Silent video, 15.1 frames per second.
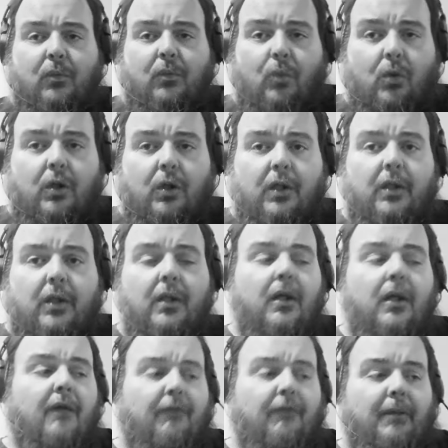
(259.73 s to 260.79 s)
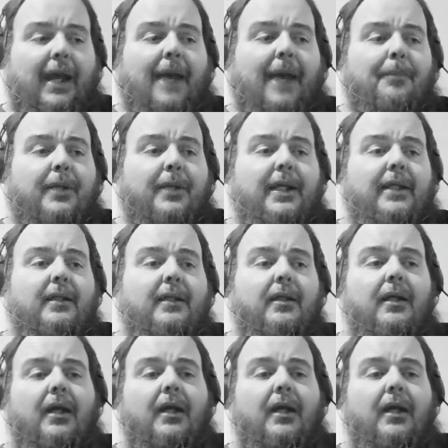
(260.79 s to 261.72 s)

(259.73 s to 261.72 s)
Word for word: the war from happening.